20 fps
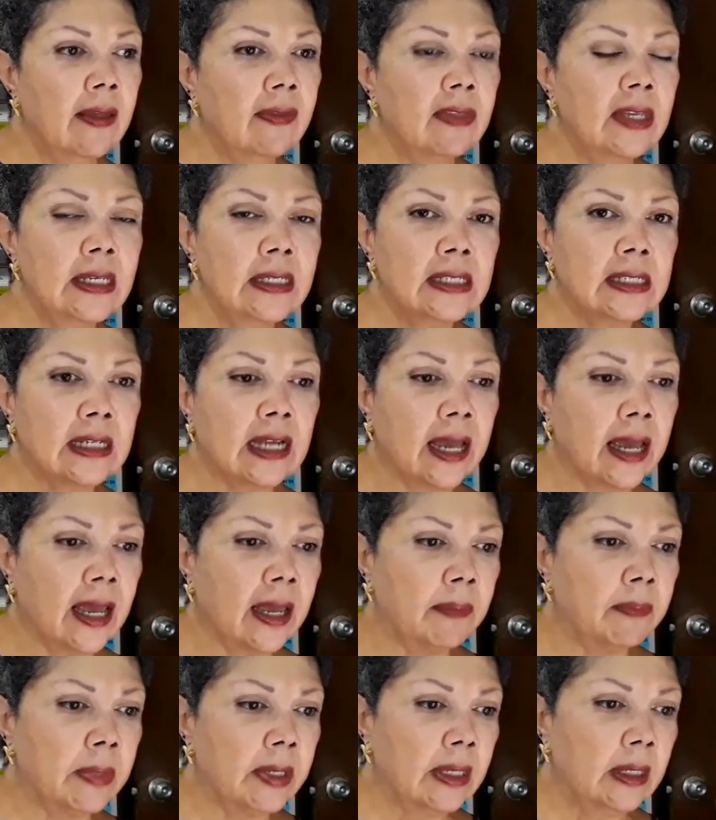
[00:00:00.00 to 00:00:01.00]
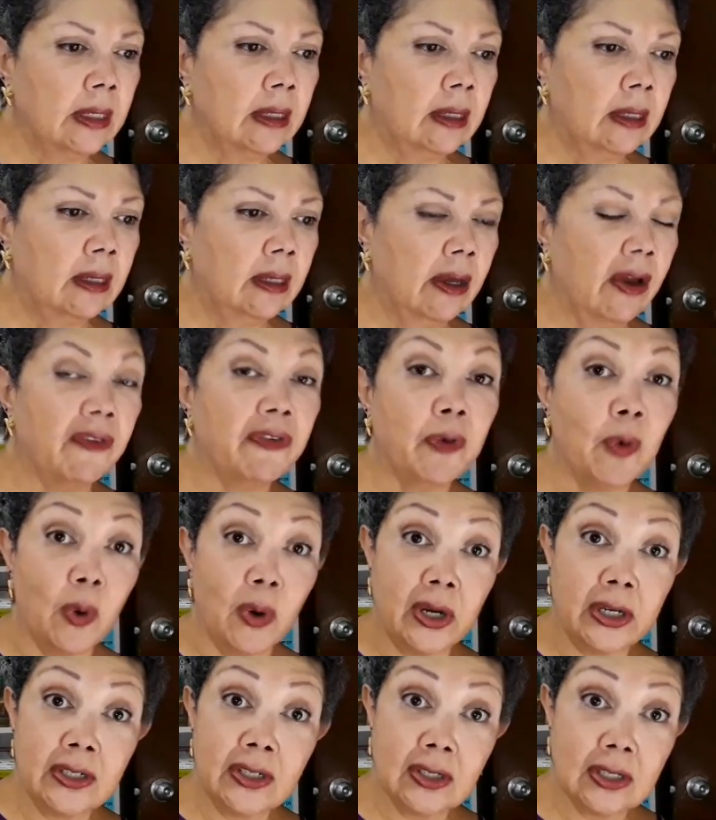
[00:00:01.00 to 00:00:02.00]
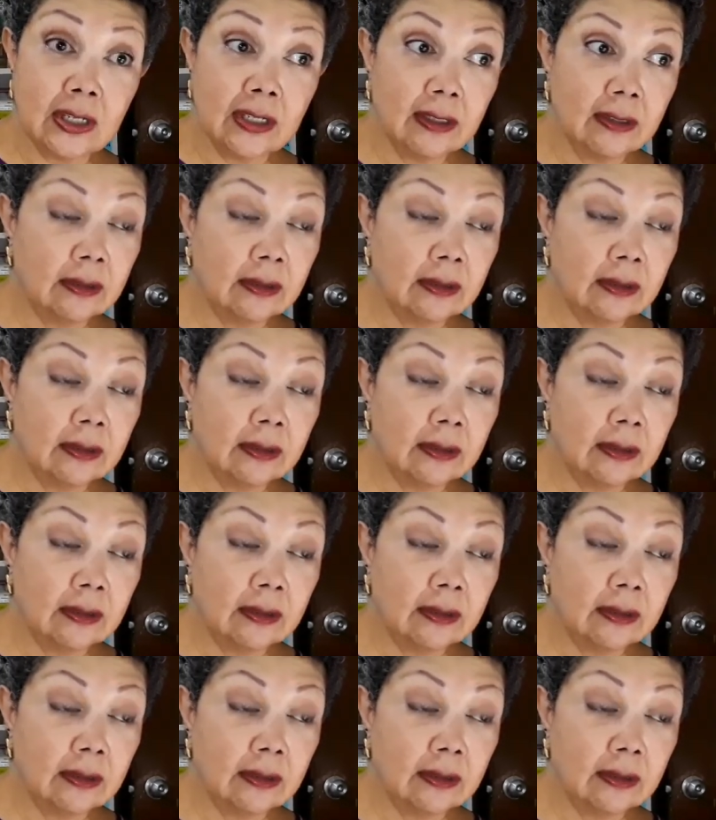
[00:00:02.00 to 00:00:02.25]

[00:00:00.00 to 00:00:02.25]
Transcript: This time, of course,